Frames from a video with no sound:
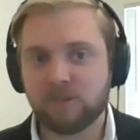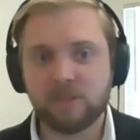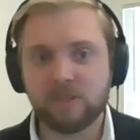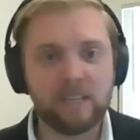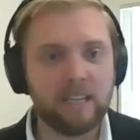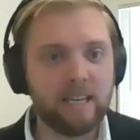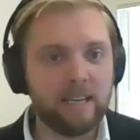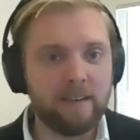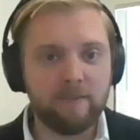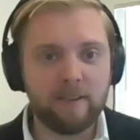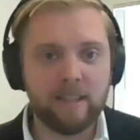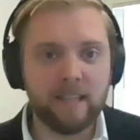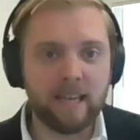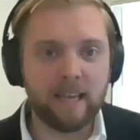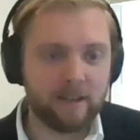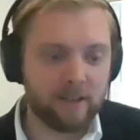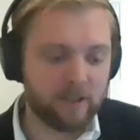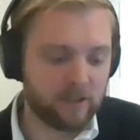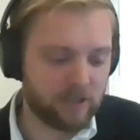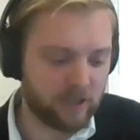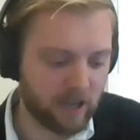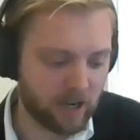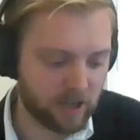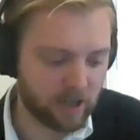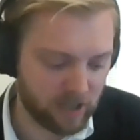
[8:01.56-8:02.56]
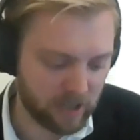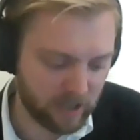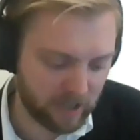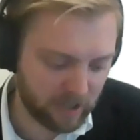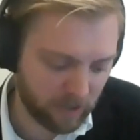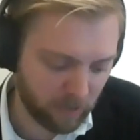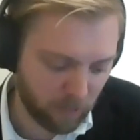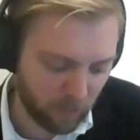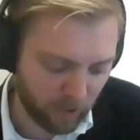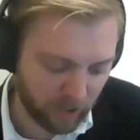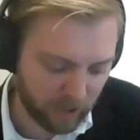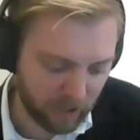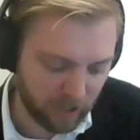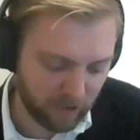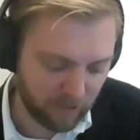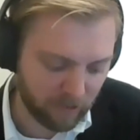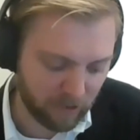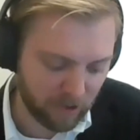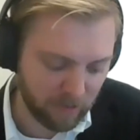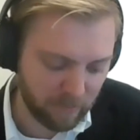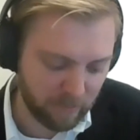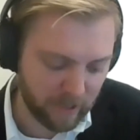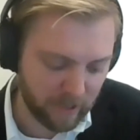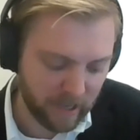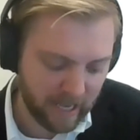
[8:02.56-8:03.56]
received in that discussion with the working
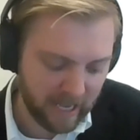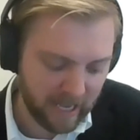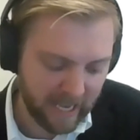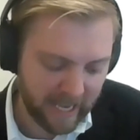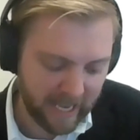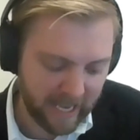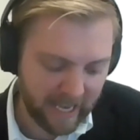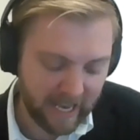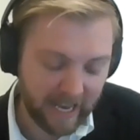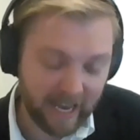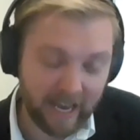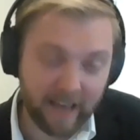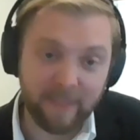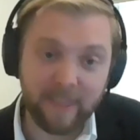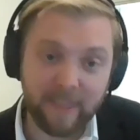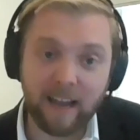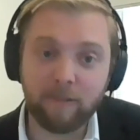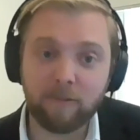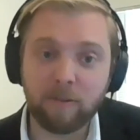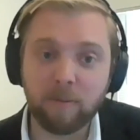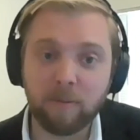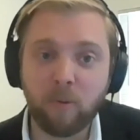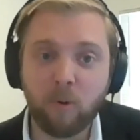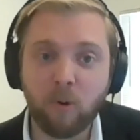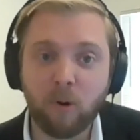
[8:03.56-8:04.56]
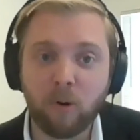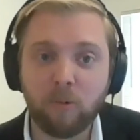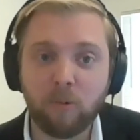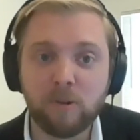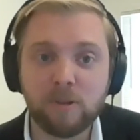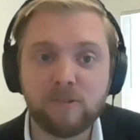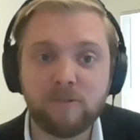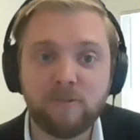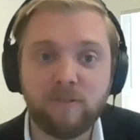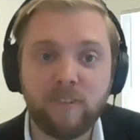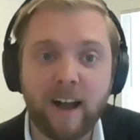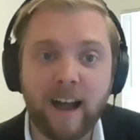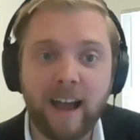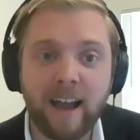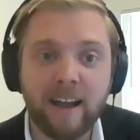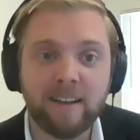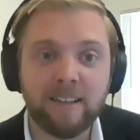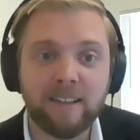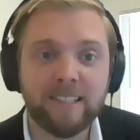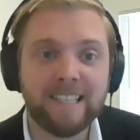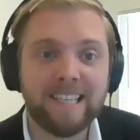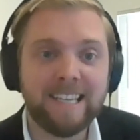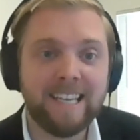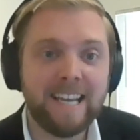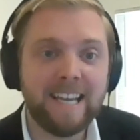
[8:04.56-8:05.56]
group. That report was
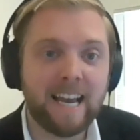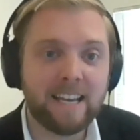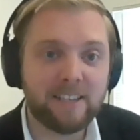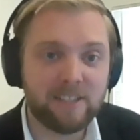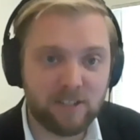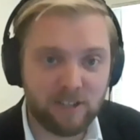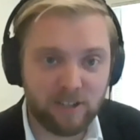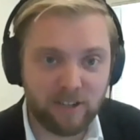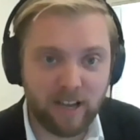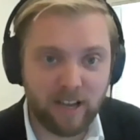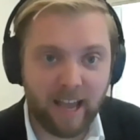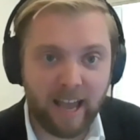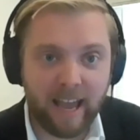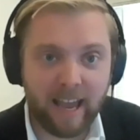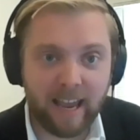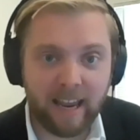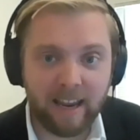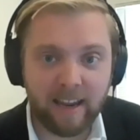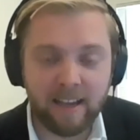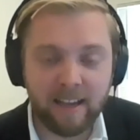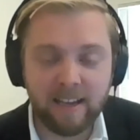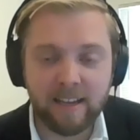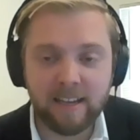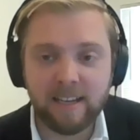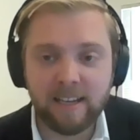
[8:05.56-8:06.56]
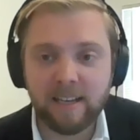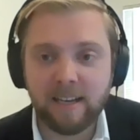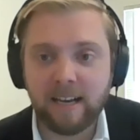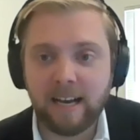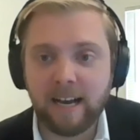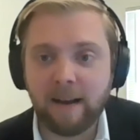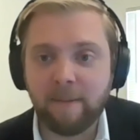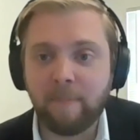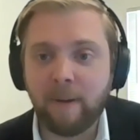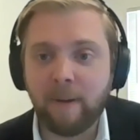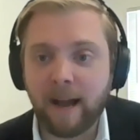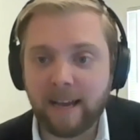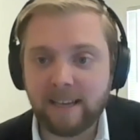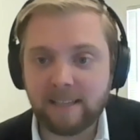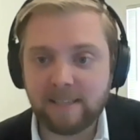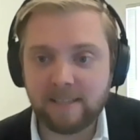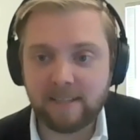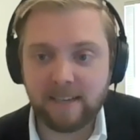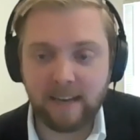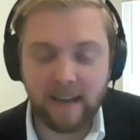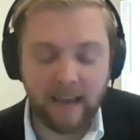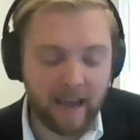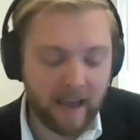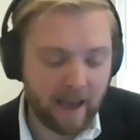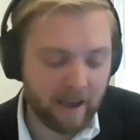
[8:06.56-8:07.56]
filed yesterday by
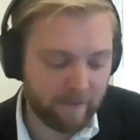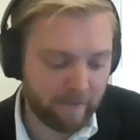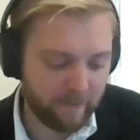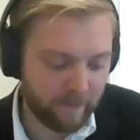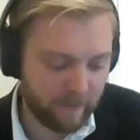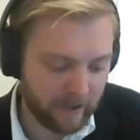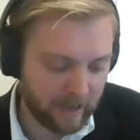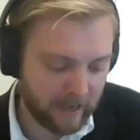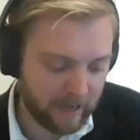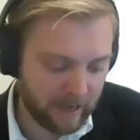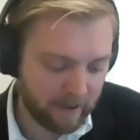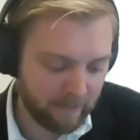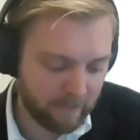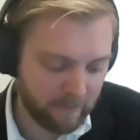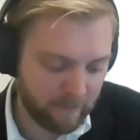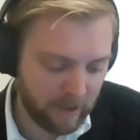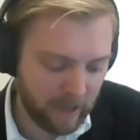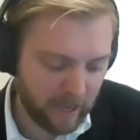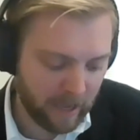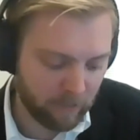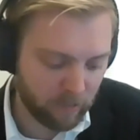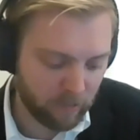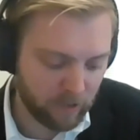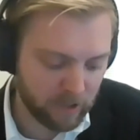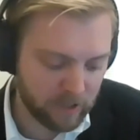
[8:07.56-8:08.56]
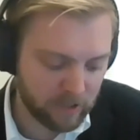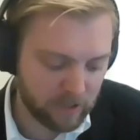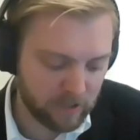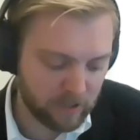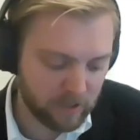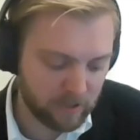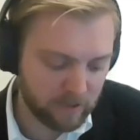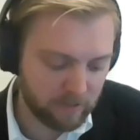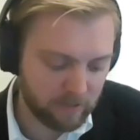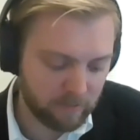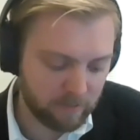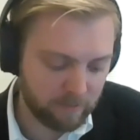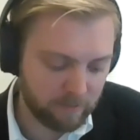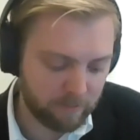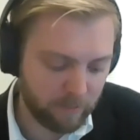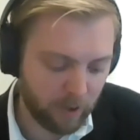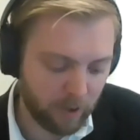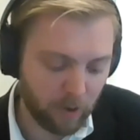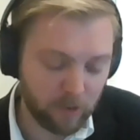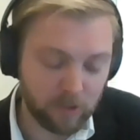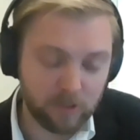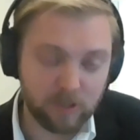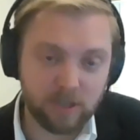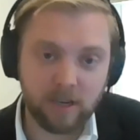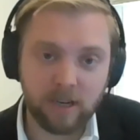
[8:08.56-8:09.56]
staff and was
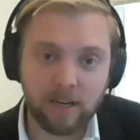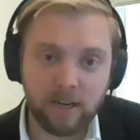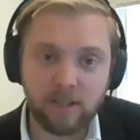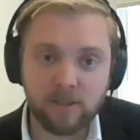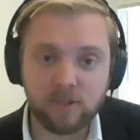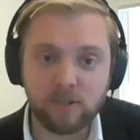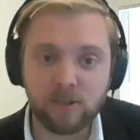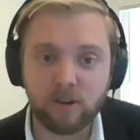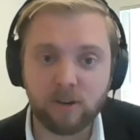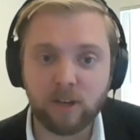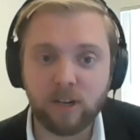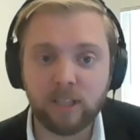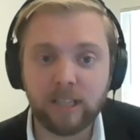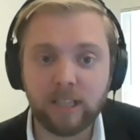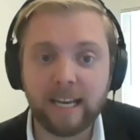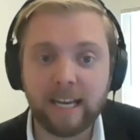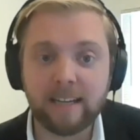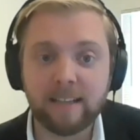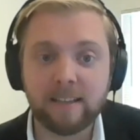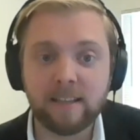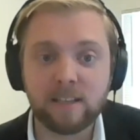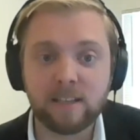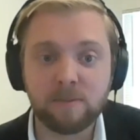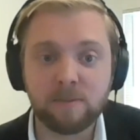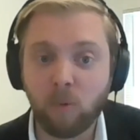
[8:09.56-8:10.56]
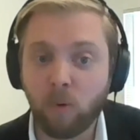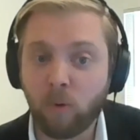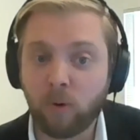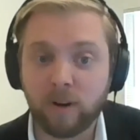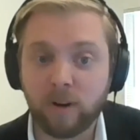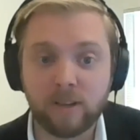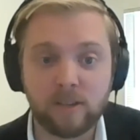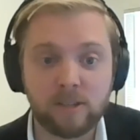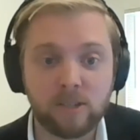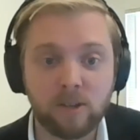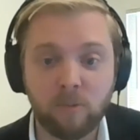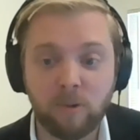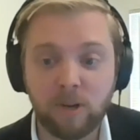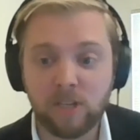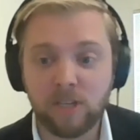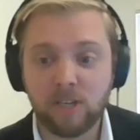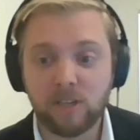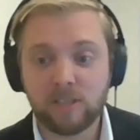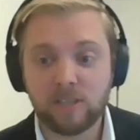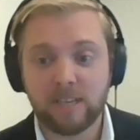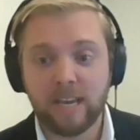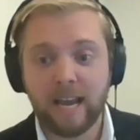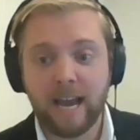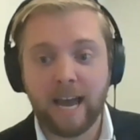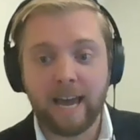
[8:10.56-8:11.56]
posted and circulated this morning. So we
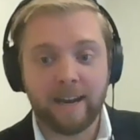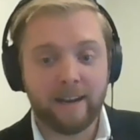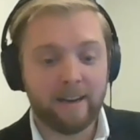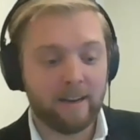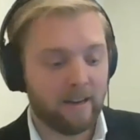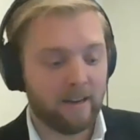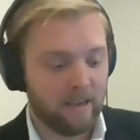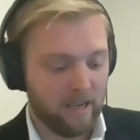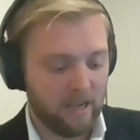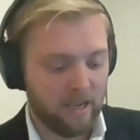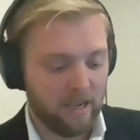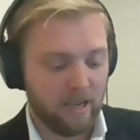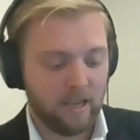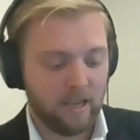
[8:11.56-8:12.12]
just got it